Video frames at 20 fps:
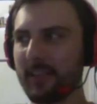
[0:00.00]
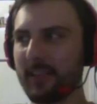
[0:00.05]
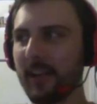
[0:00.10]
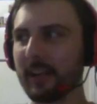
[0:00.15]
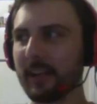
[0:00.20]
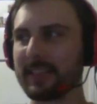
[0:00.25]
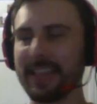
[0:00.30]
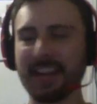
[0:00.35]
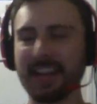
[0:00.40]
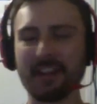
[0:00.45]

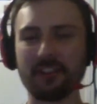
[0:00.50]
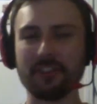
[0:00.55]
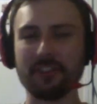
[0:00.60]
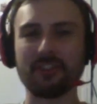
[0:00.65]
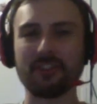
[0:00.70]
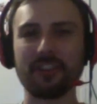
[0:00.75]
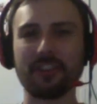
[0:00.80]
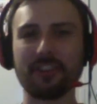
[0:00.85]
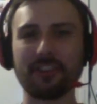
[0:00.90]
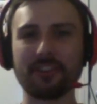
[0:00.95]
10 years
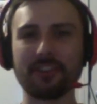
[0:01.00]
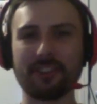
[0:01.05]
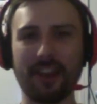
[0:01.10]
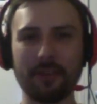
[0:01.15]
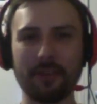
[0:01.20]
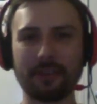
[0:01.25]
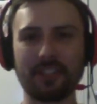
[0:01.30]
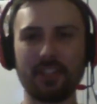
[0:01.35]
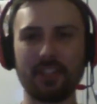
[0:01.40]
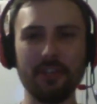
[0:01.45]
ago. I
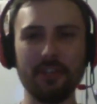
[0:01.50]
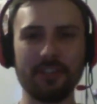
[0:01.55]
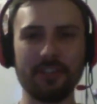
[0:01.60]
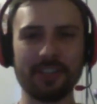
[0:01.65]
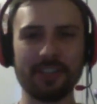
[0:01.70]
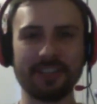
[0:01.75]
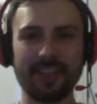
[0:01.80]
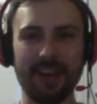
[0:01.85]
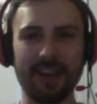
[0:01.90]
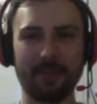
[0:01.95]
was huge
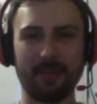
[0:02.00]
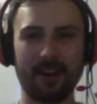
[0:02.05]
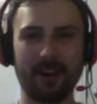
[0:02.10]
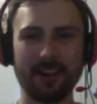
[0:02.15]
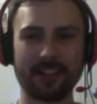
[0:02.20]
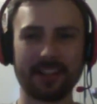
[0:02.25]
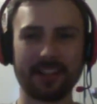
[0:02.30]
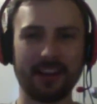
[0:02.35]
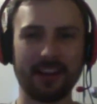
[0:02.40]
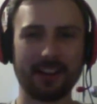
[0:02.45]
into
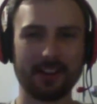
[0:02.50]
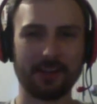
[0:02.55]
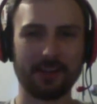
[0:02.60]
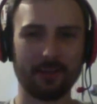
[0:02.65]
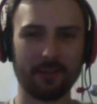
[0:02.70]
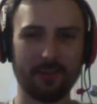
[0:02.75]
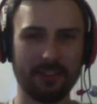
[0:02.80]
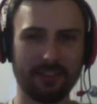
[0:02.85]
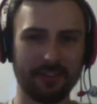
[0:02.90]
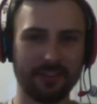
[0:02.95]
samurais in high
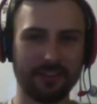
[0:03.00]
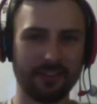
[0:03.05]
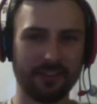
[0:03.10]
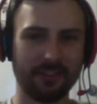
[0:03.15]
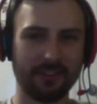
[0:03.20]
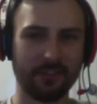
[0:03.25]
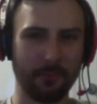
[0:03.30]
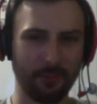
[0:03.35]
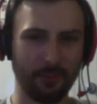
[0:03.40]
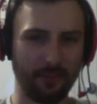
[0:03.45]
school. I used to doodle